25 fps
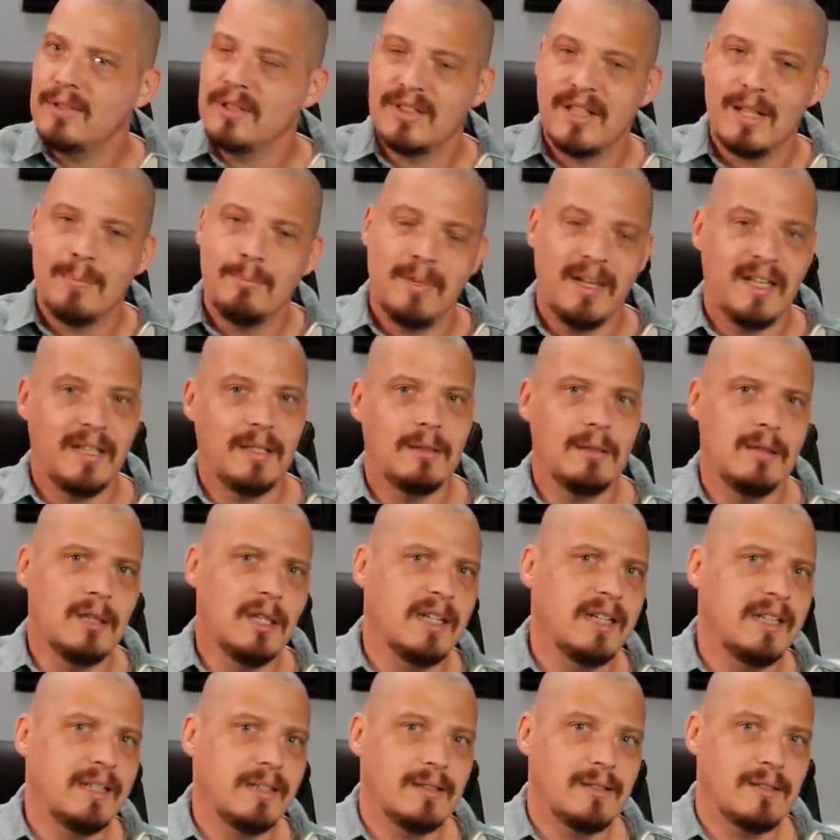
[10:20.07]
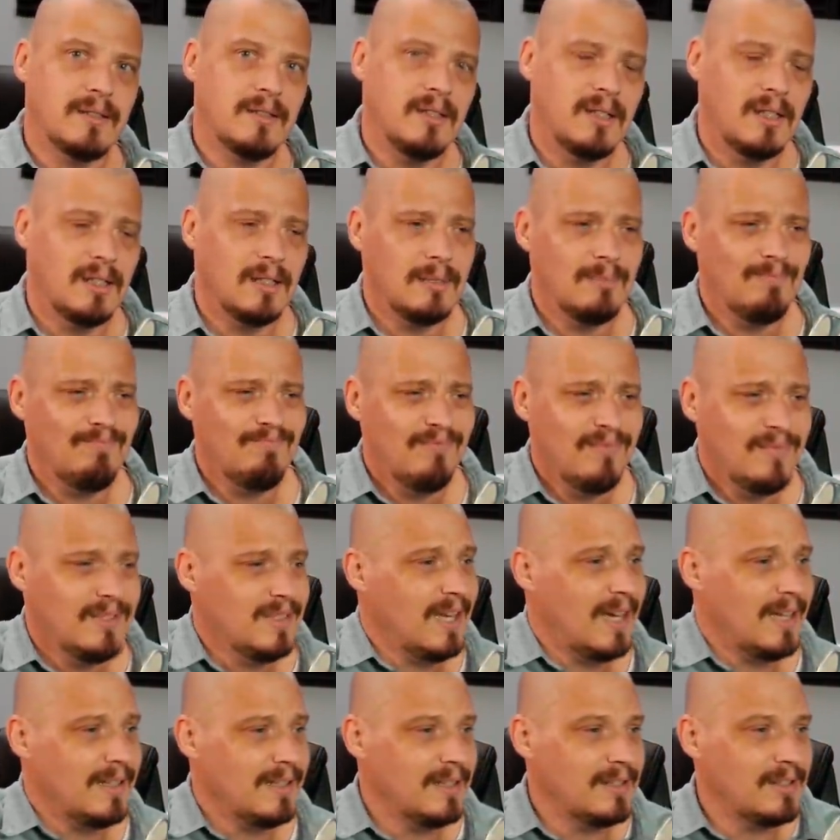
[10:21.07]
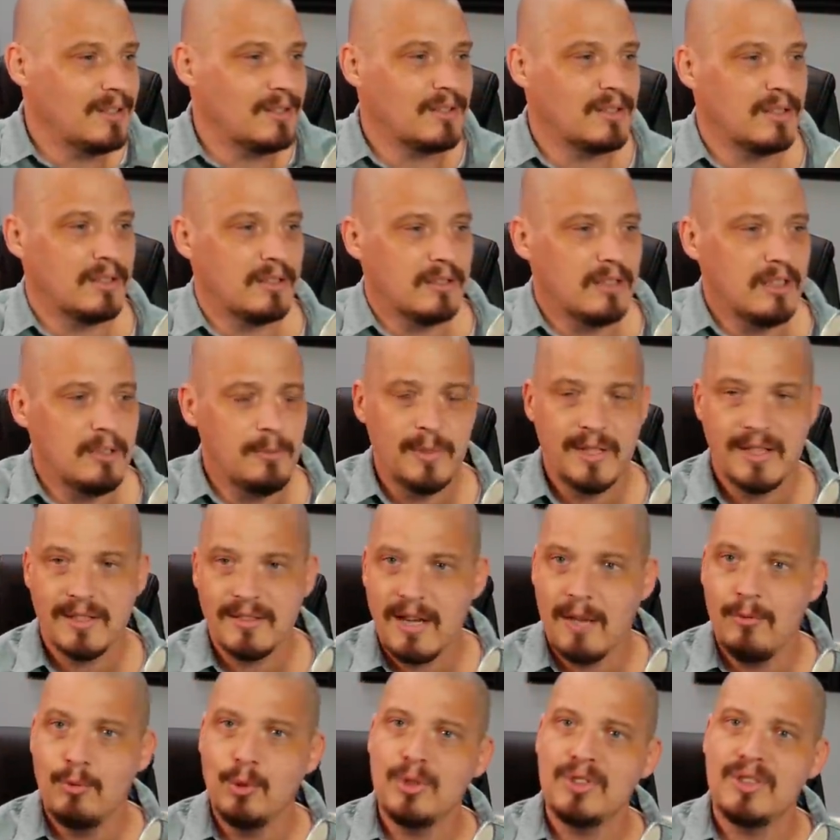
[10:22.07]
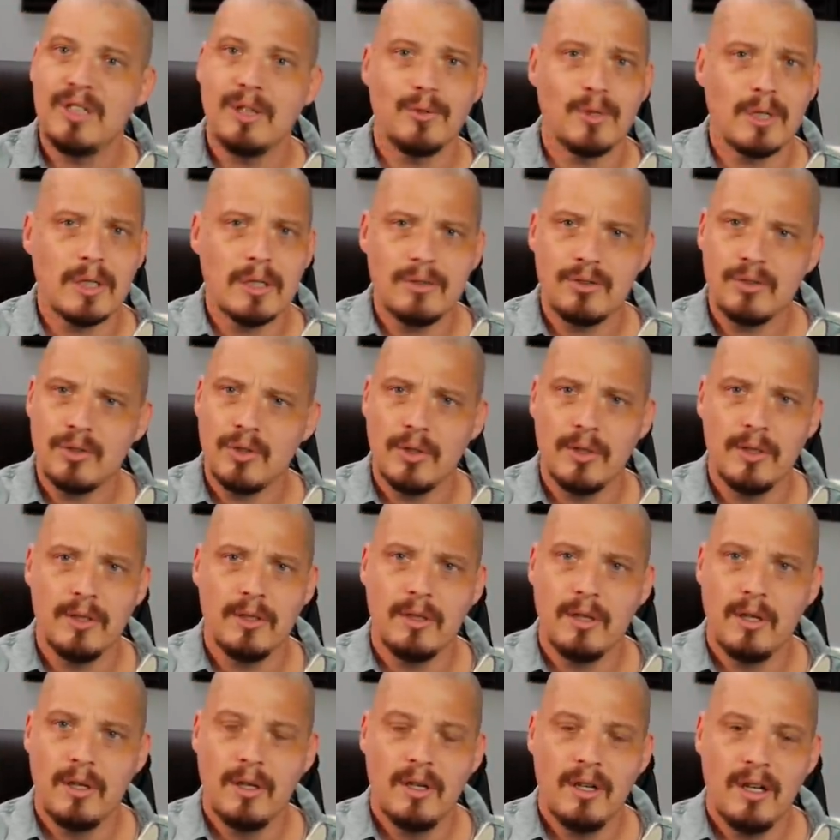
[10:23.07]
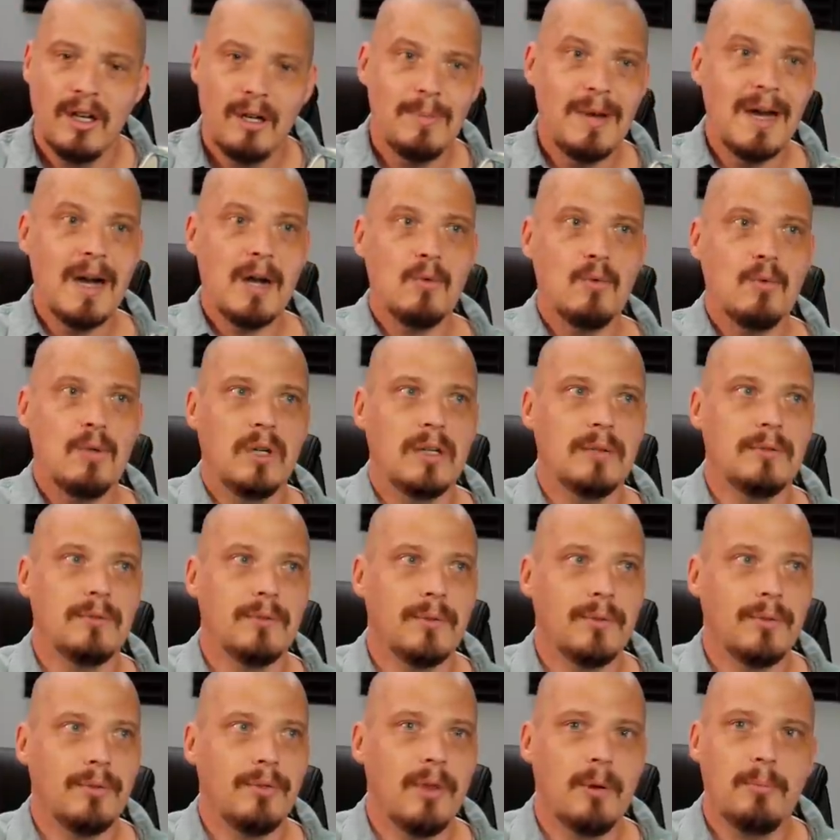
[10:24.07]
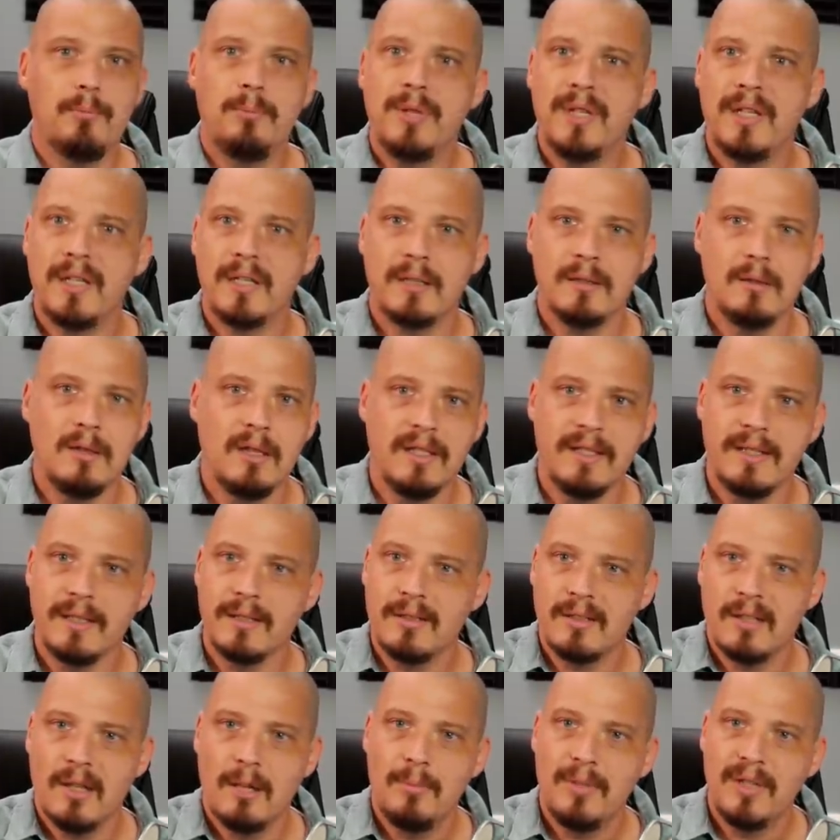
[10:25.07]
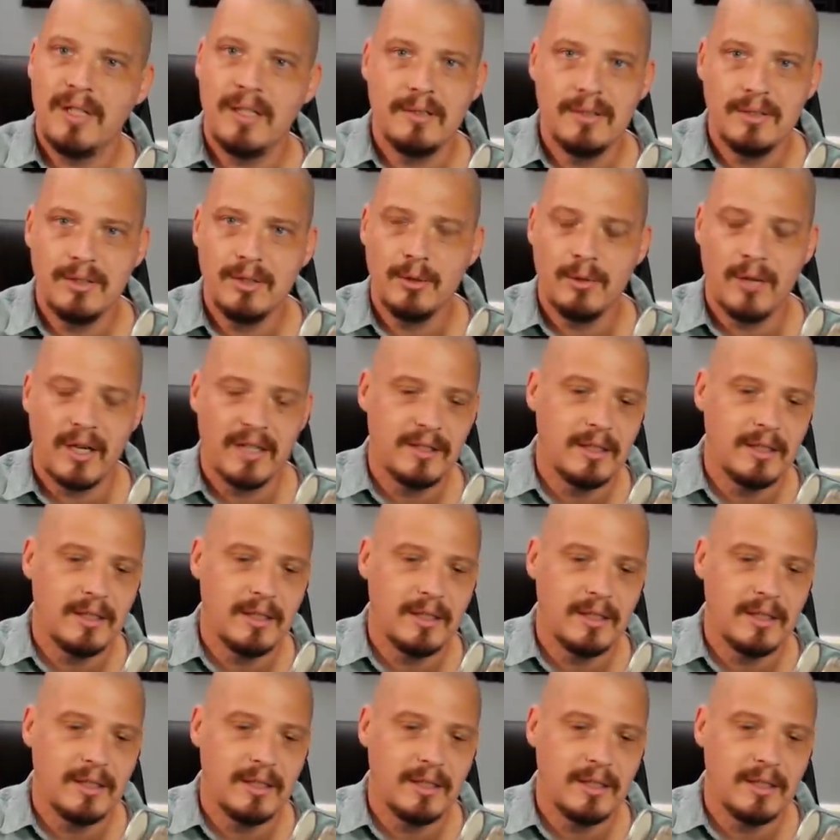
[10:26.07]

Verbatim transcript: Does that make Linux suck? Not necessarily, because I was never concerned about what the big Linux companies do.